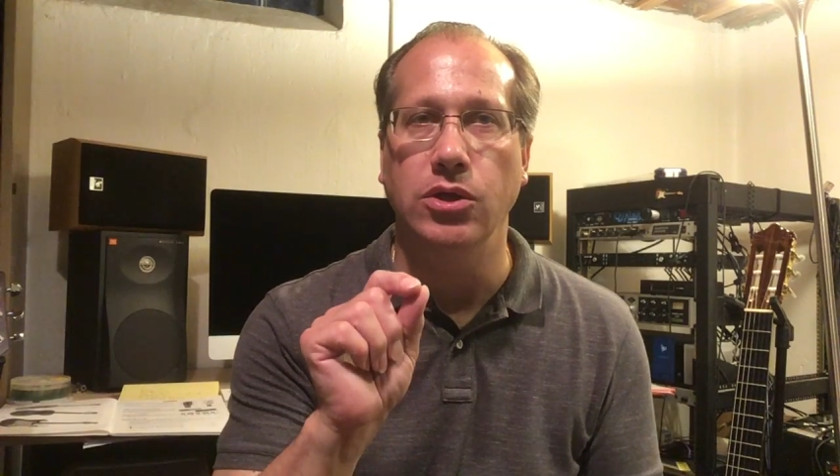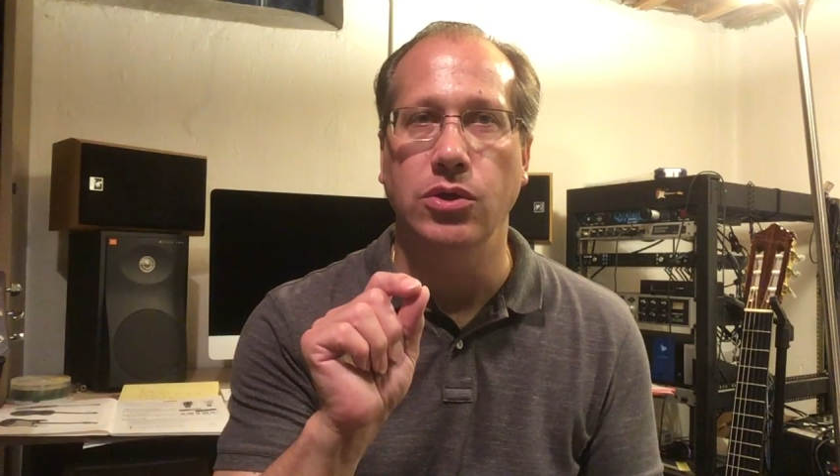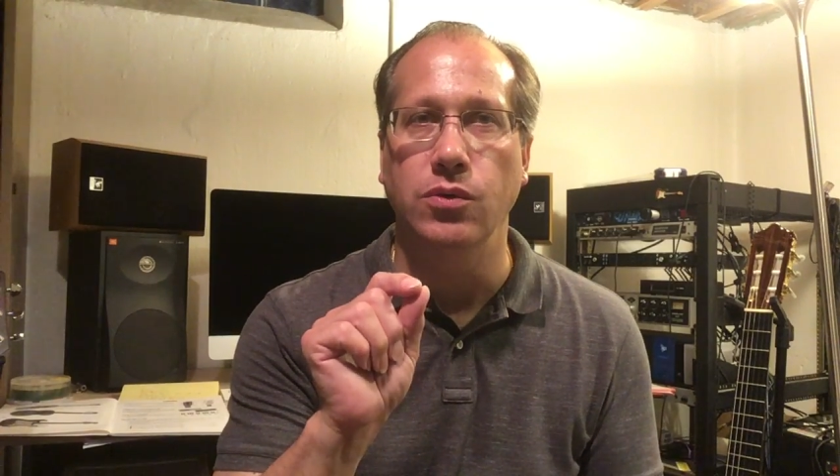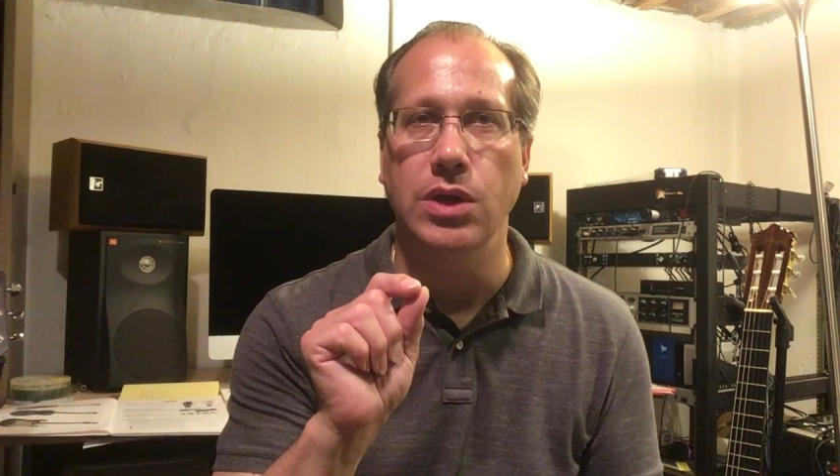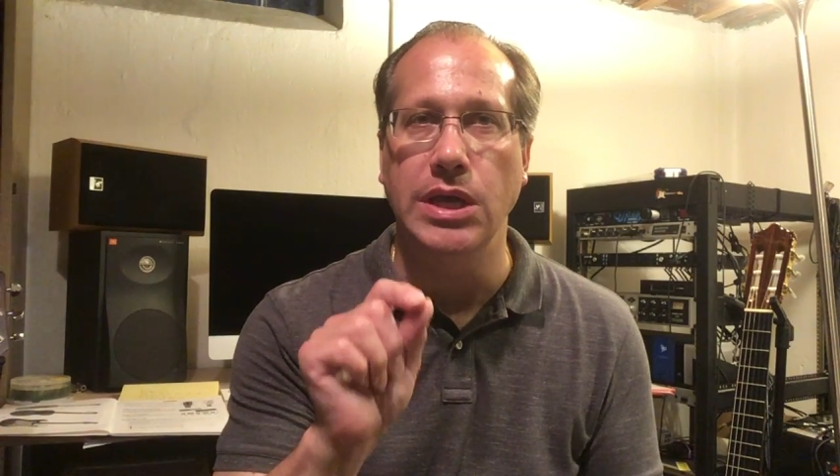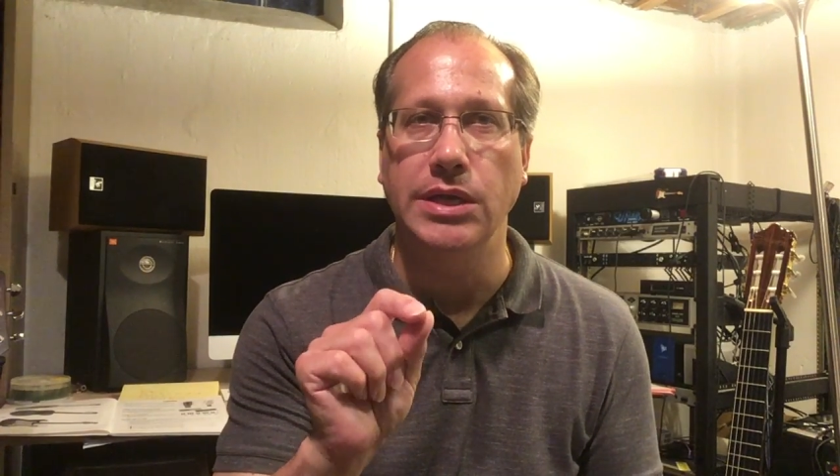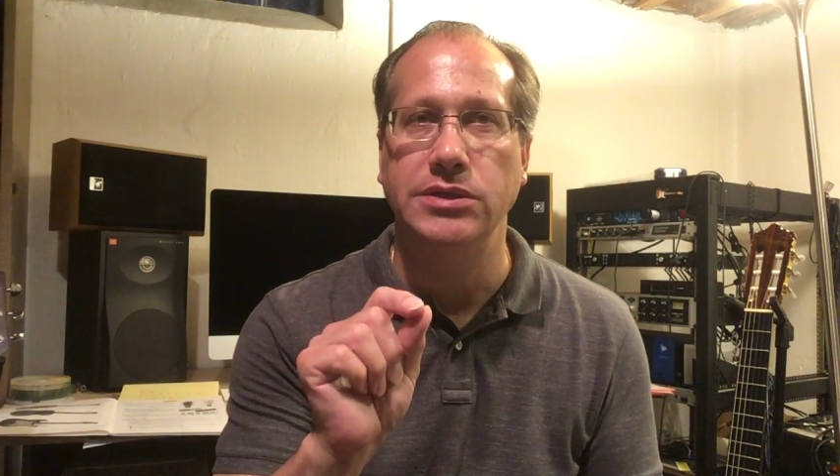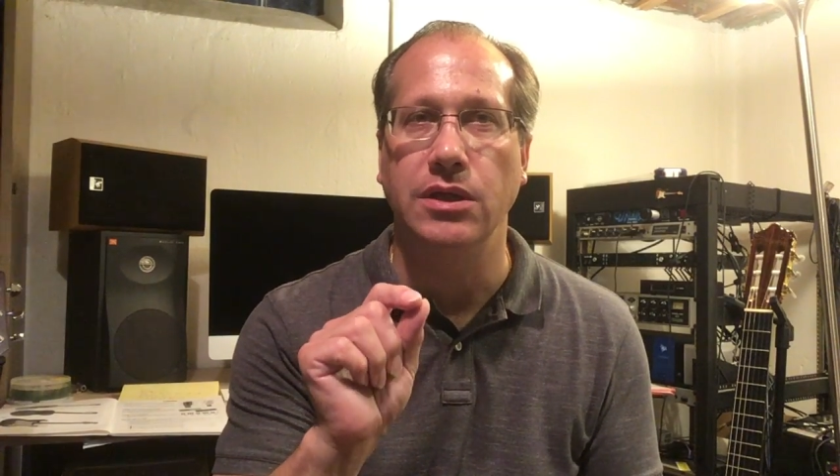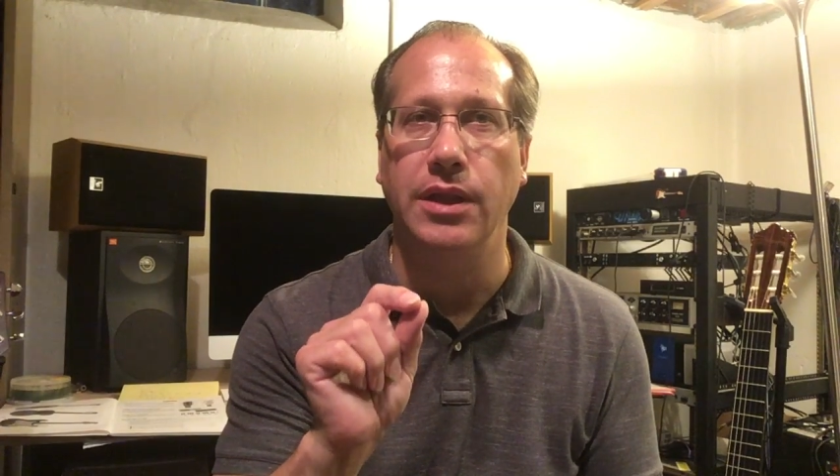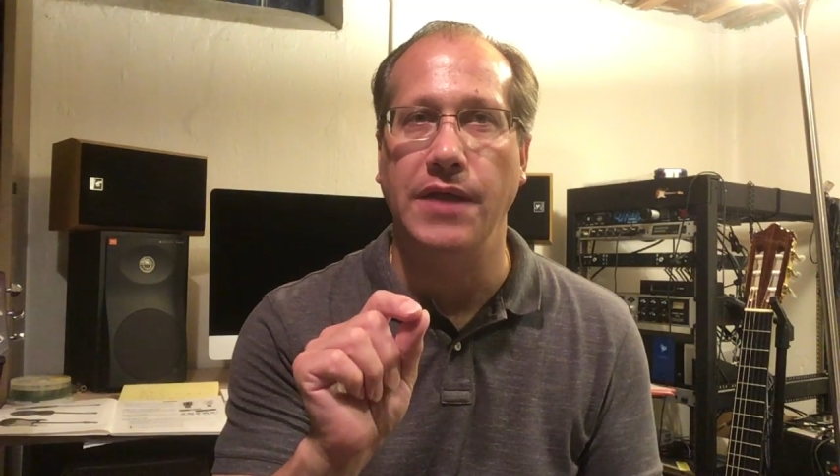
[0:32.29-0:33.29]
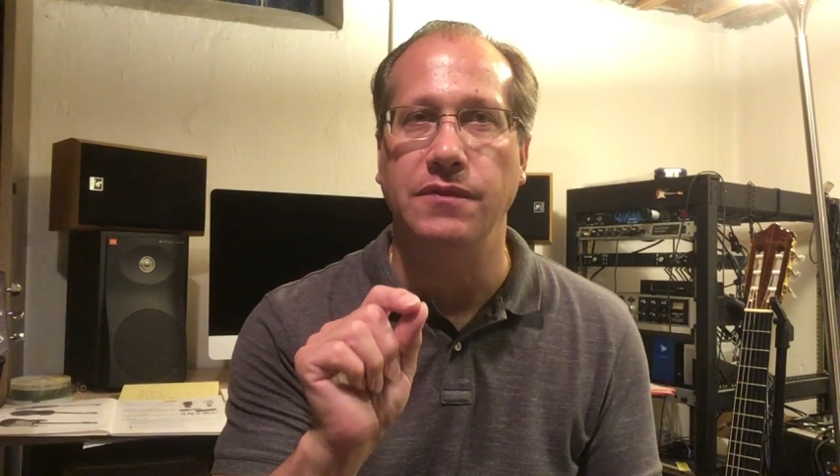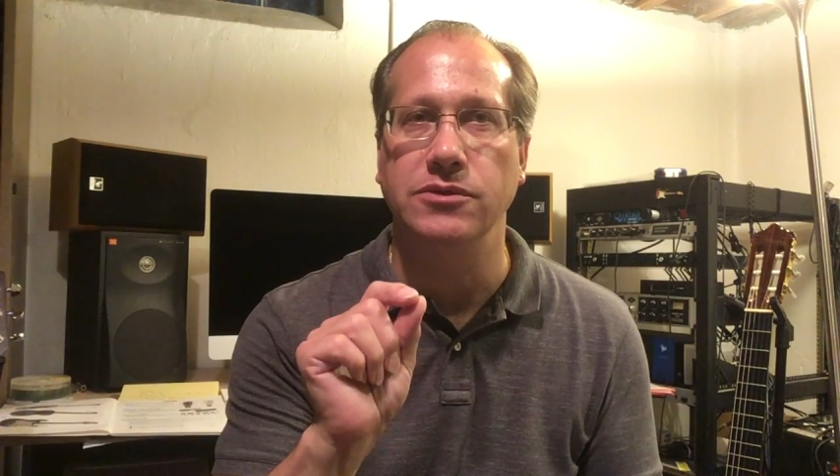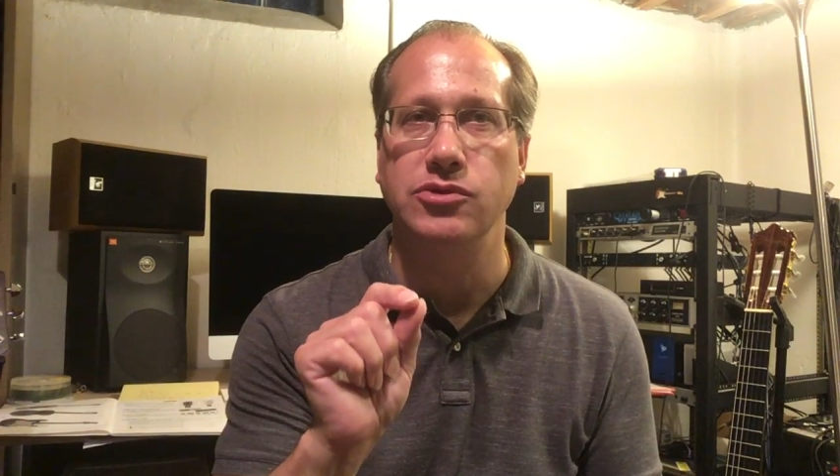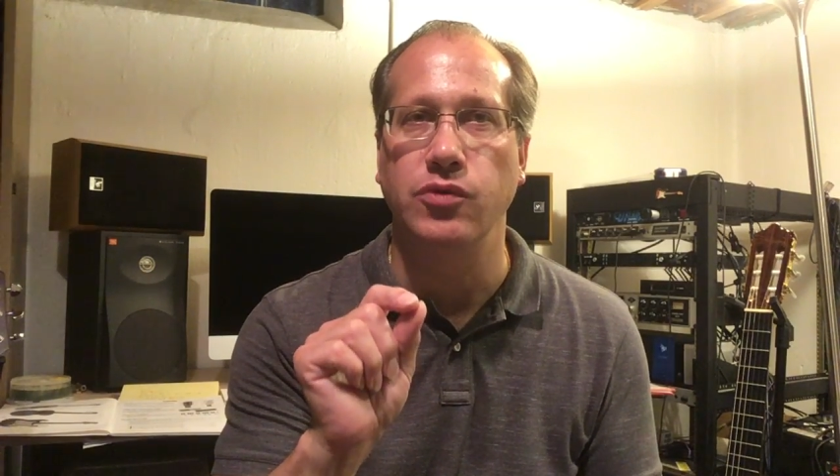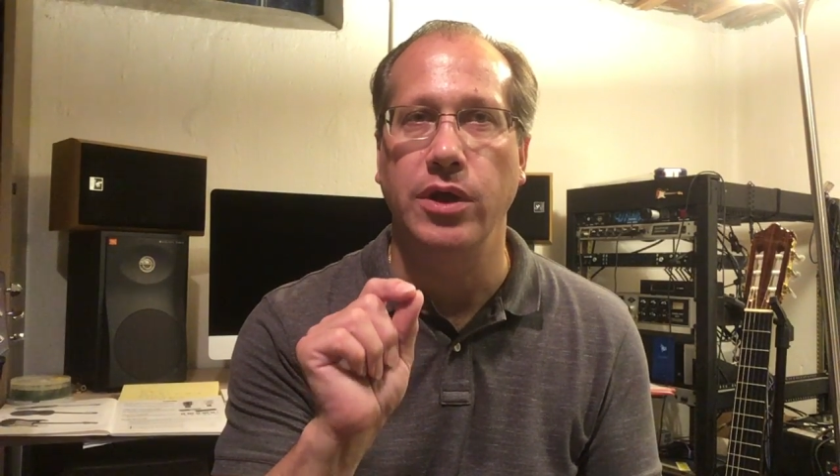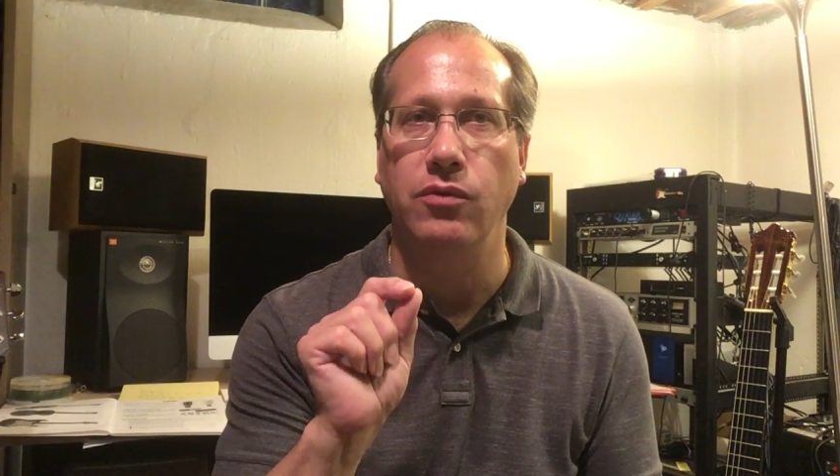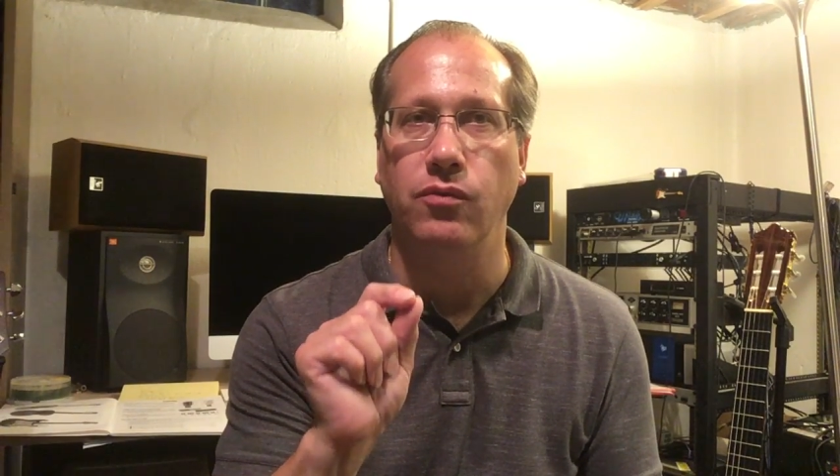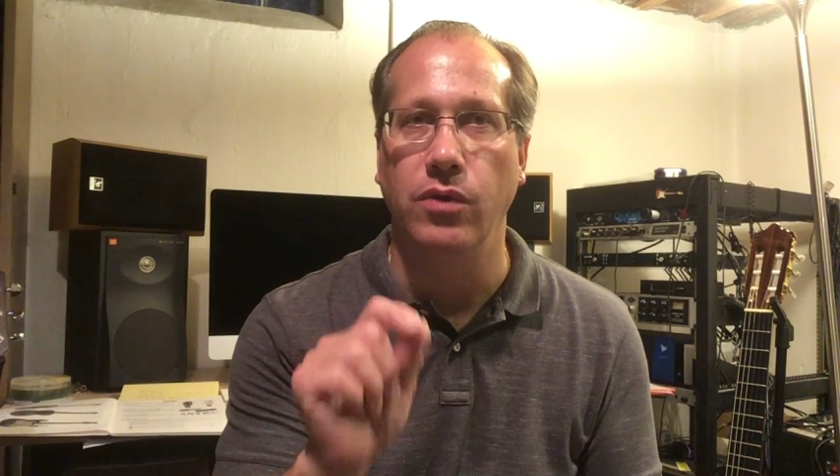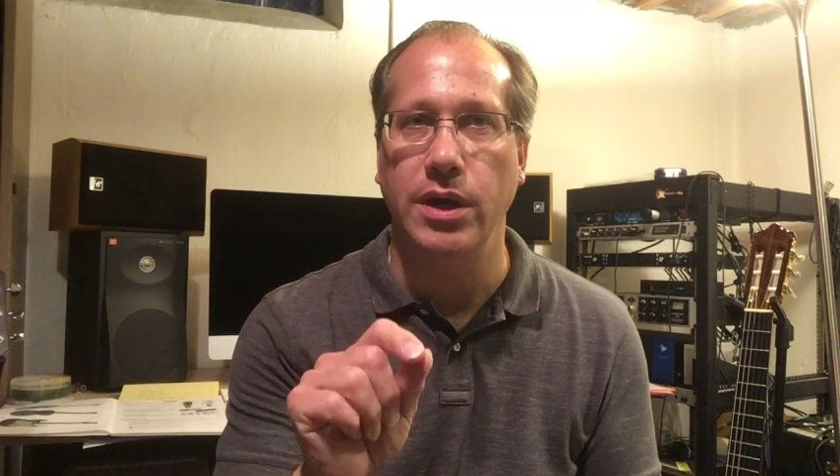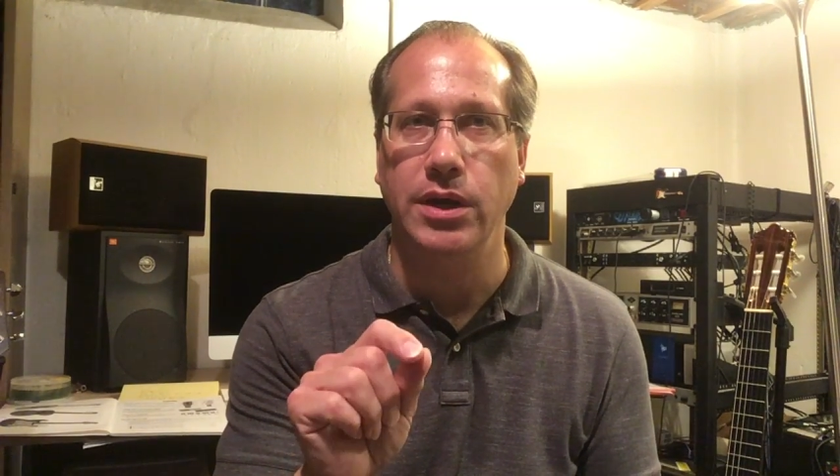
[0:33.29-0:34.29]
you need to let the string
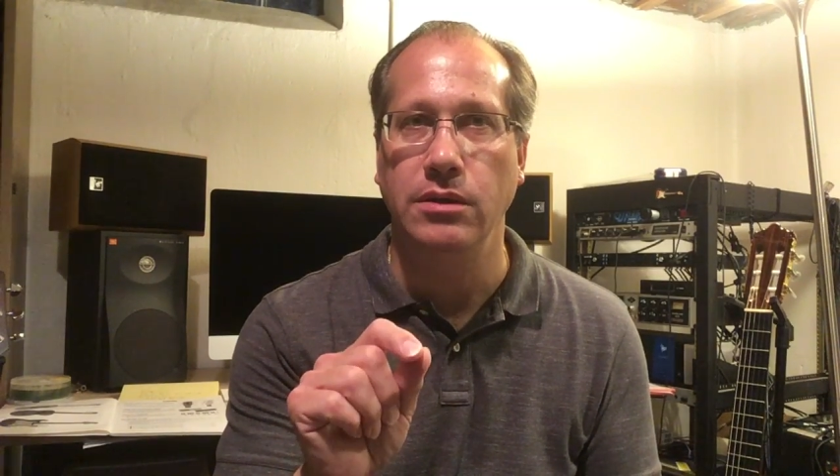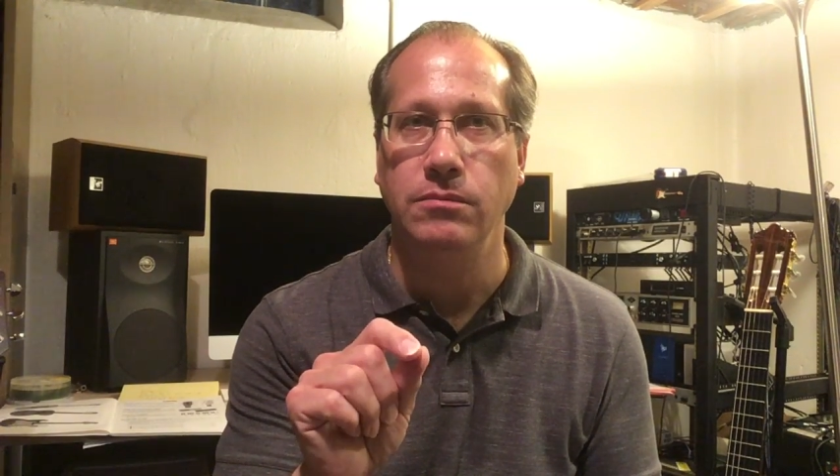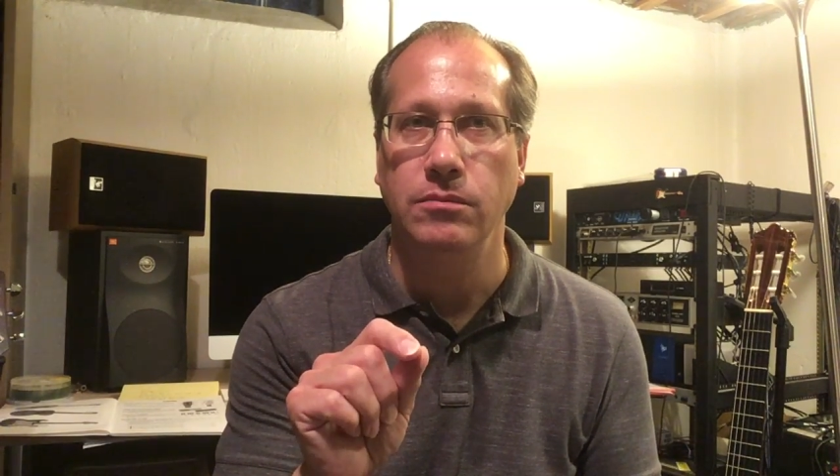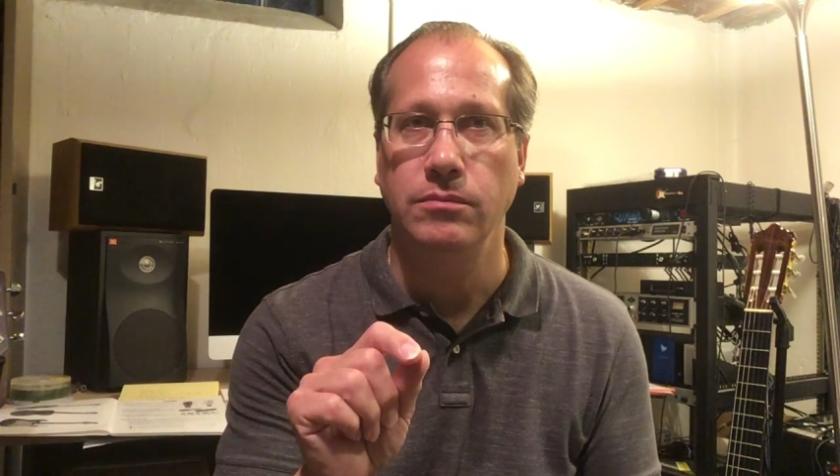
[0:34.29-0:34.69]
ring